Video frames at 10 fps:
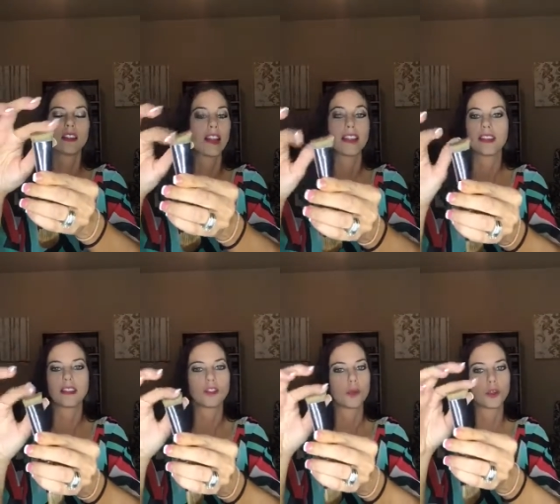Like,
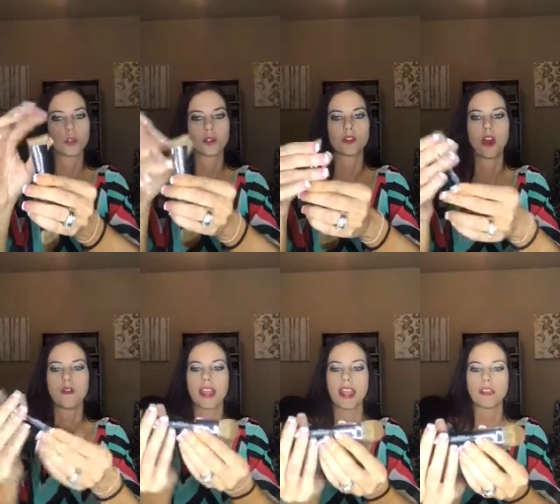it's super, super
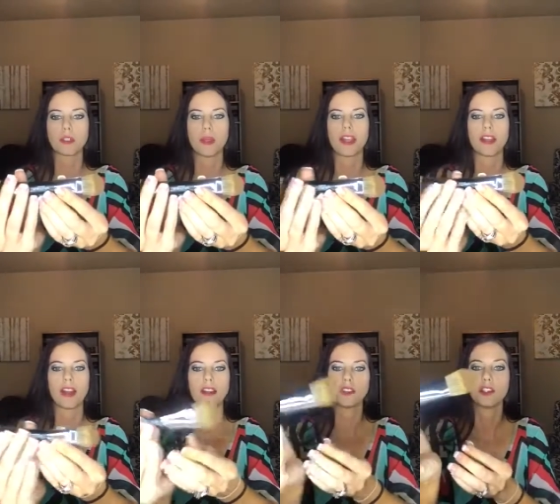soft. I can't explain it.
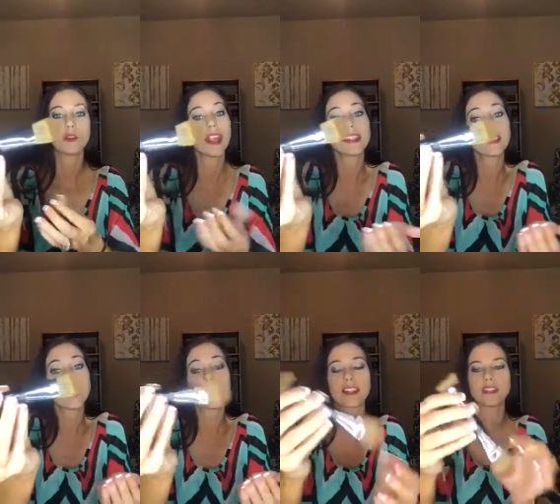I don't, you can't
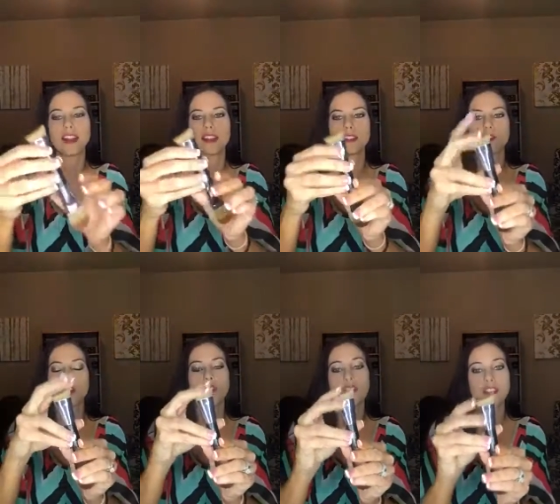see it that it's so
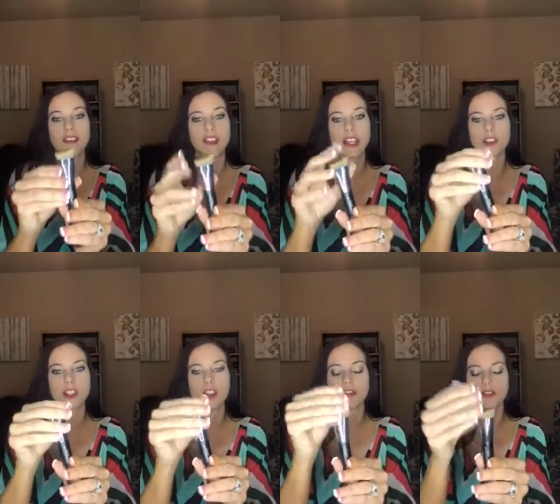soft. You're just going to get it
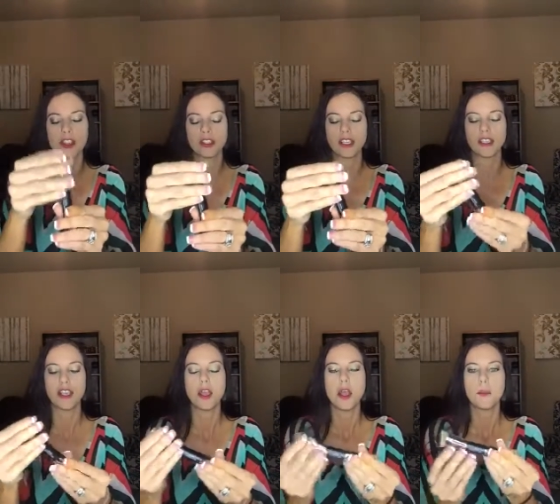yourself to feel it.
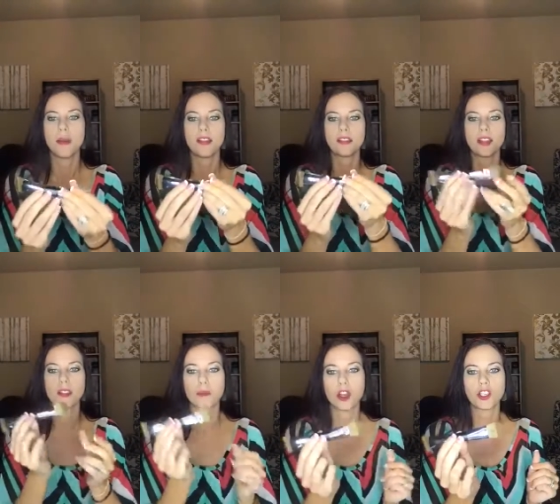But
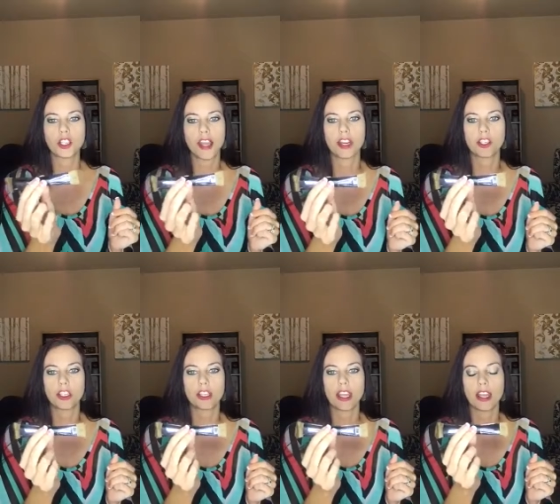this brush is
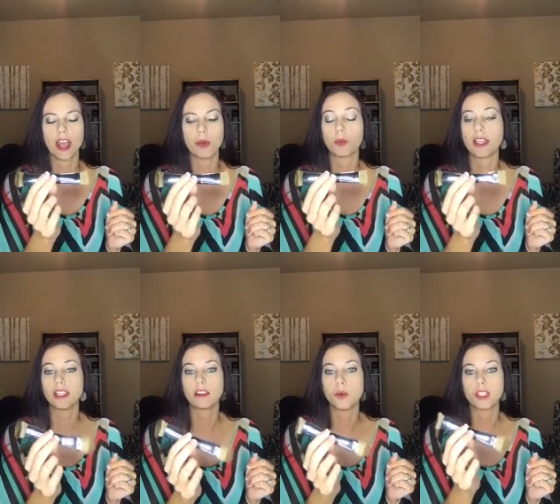actually um,
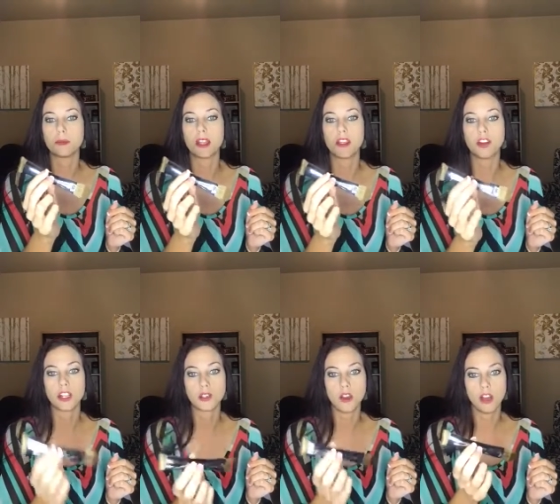retail going to be
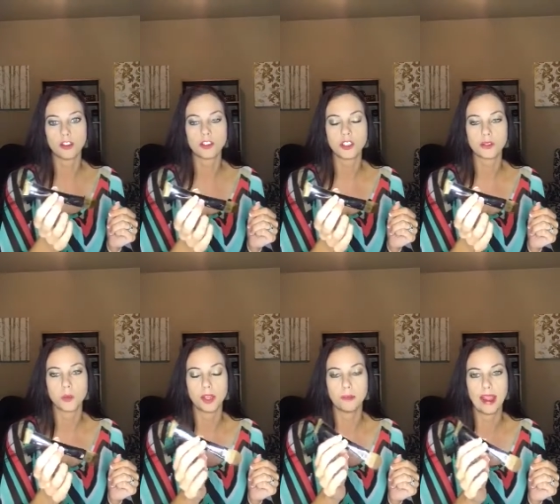$32
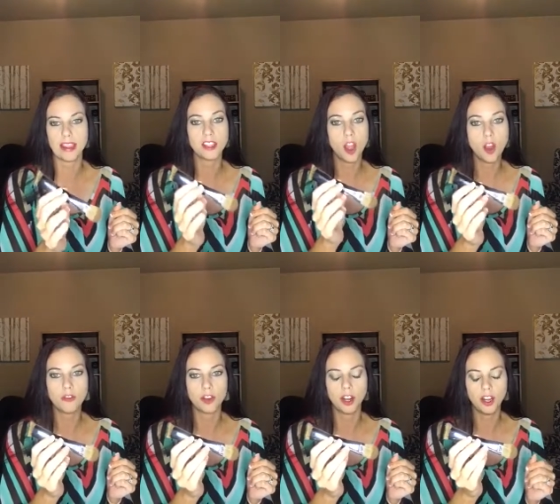when May is
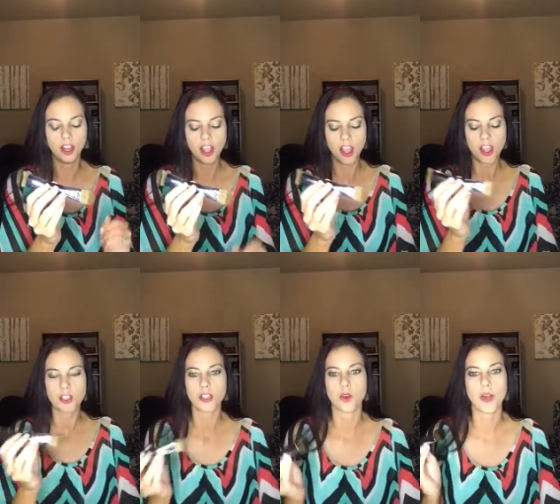over.
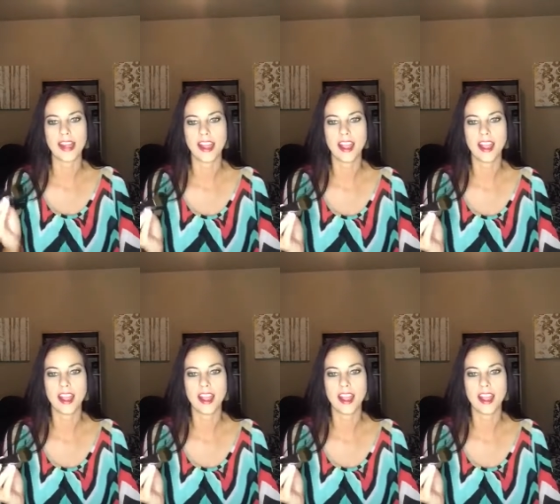So right